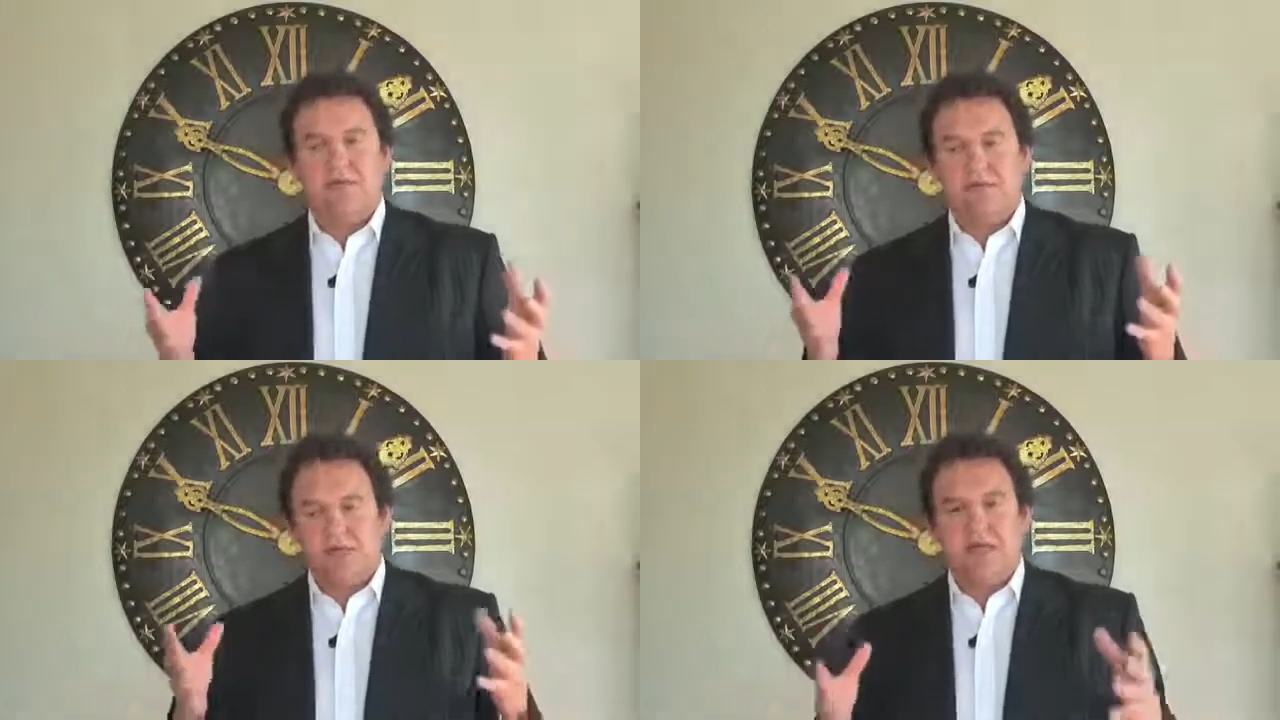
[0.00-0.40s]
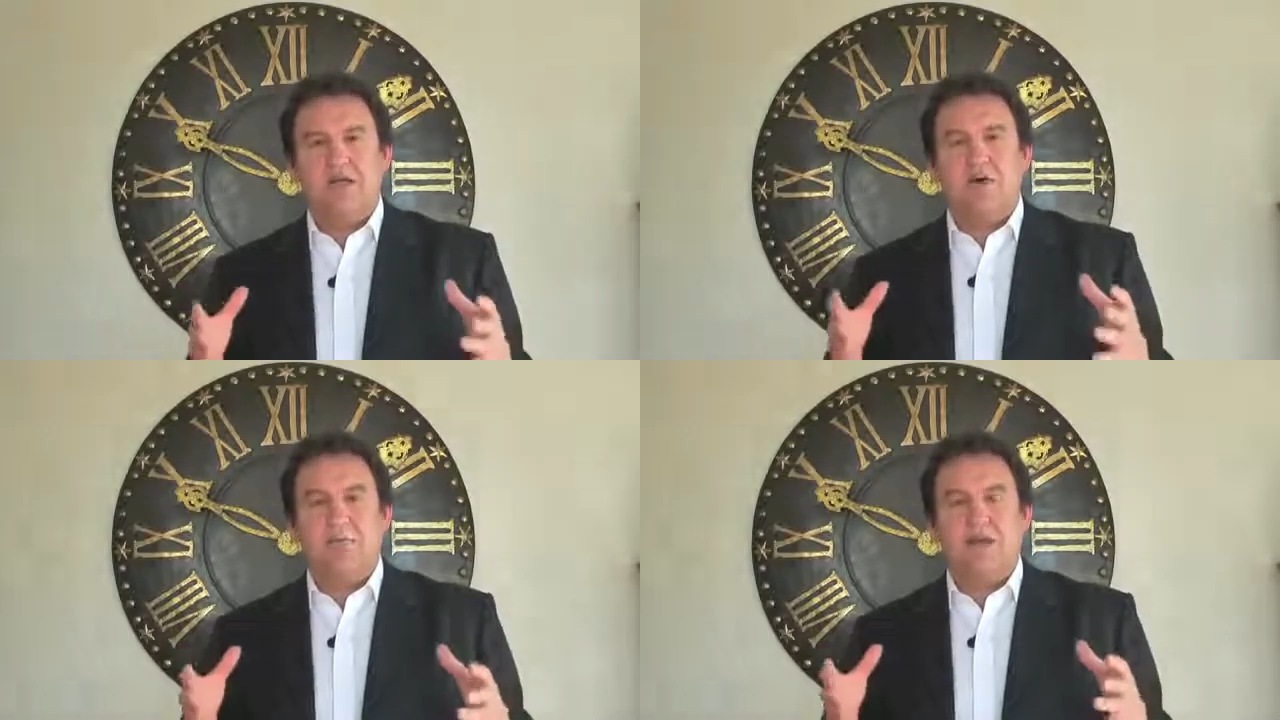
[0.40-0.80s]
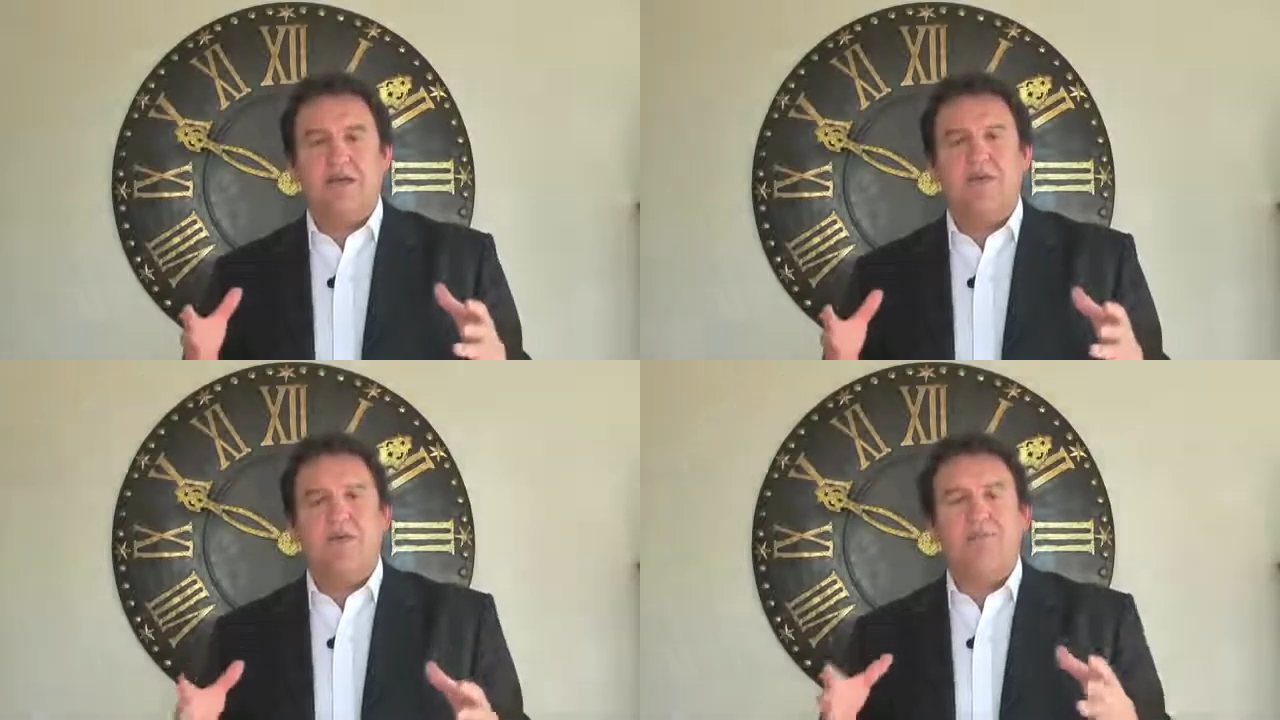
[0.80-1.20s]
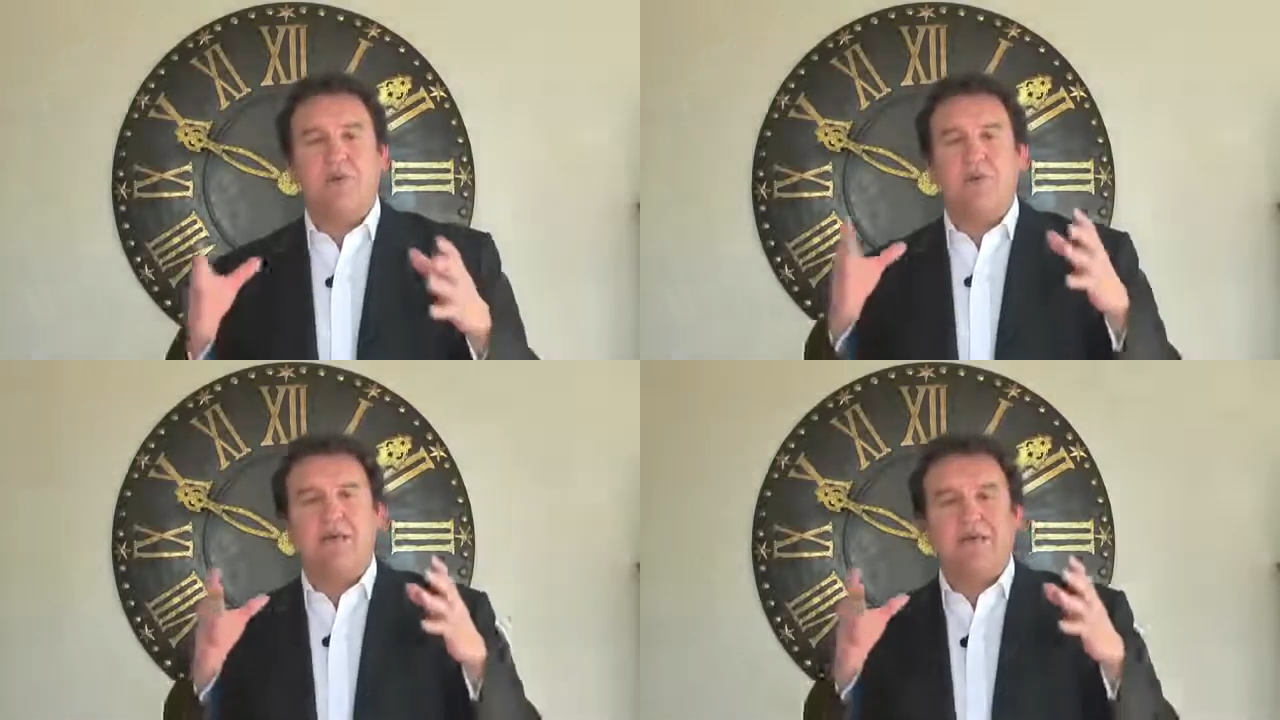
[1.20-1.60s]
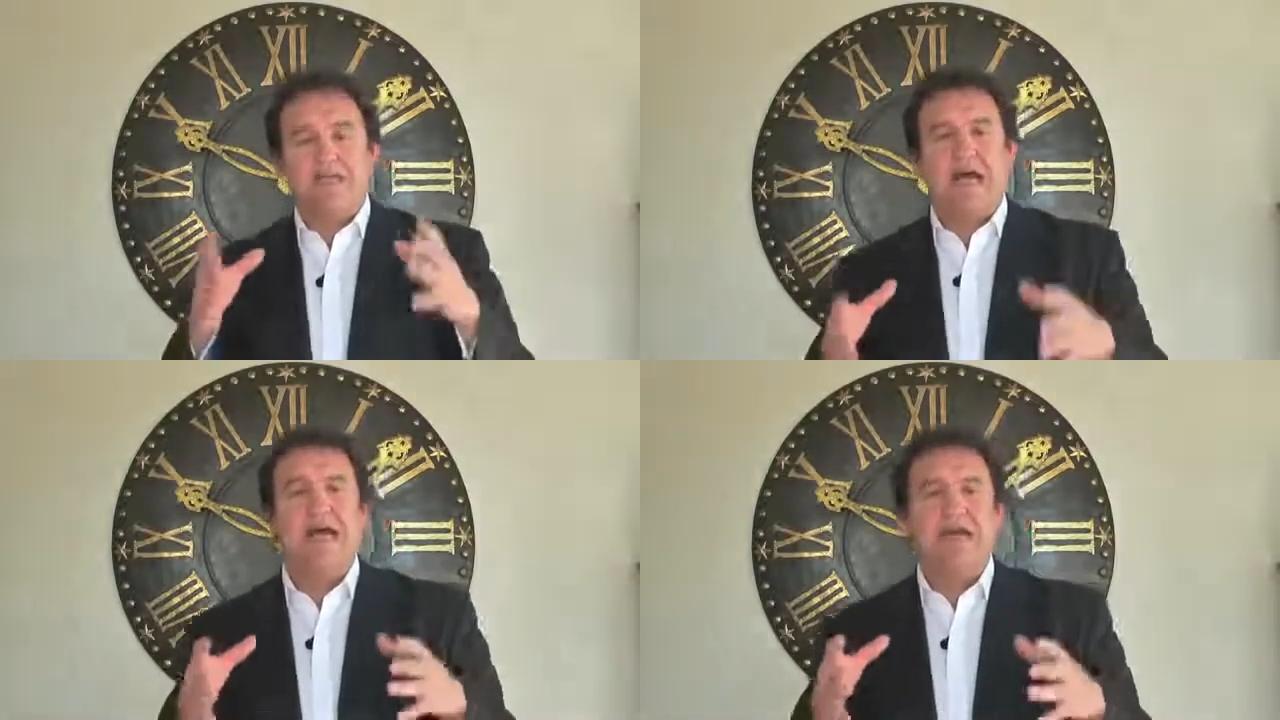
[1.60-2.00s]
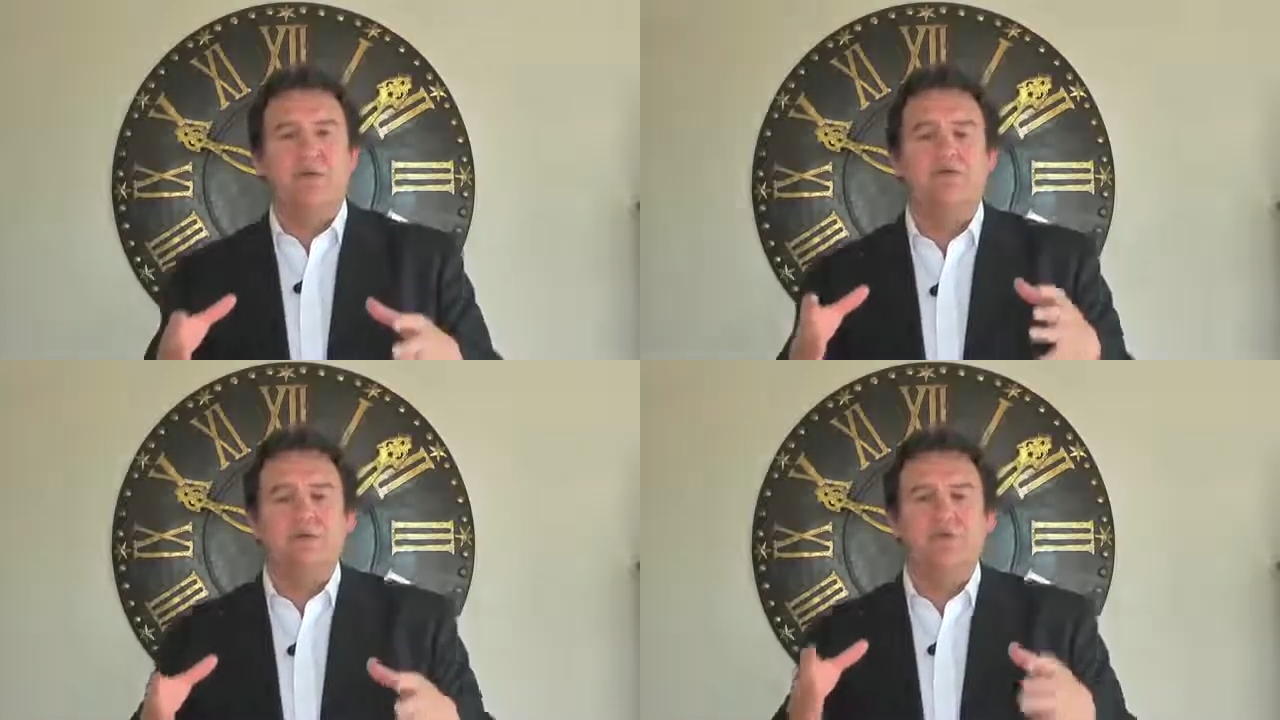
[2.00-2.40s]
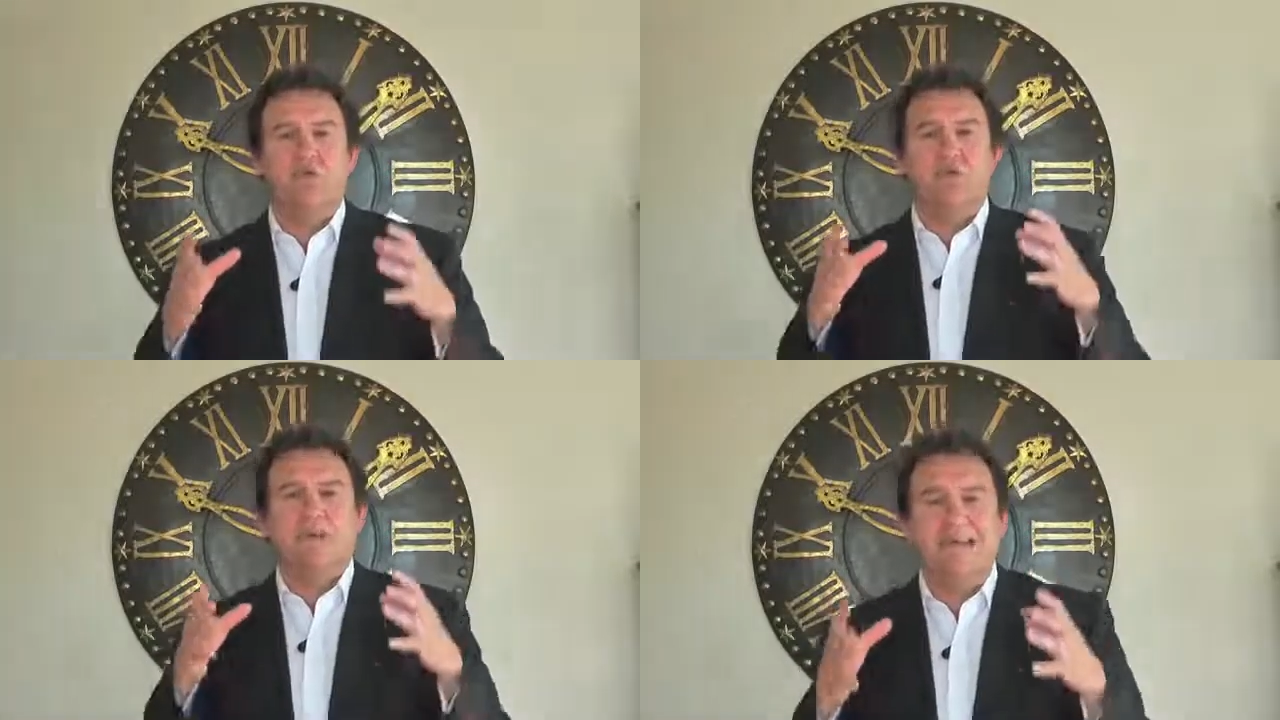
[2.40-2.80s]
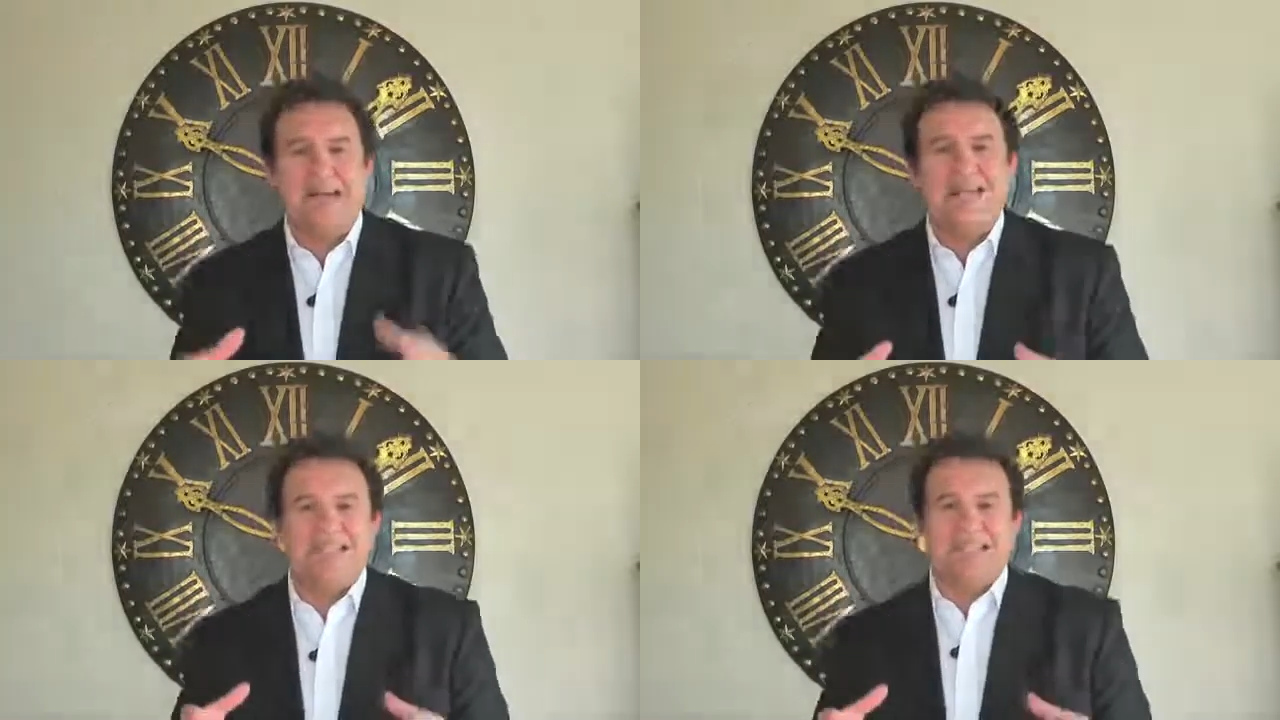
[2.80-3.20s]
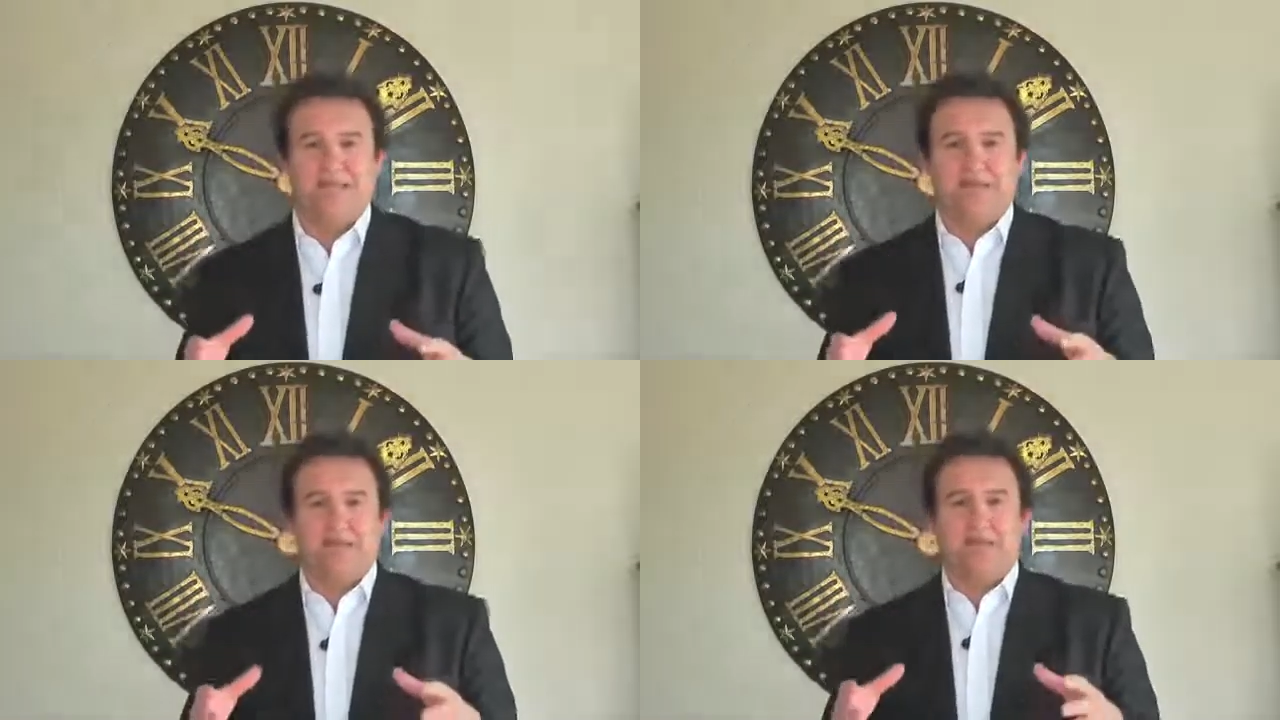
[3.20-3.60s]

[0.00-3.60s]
Telecom Plus, from the day it was created,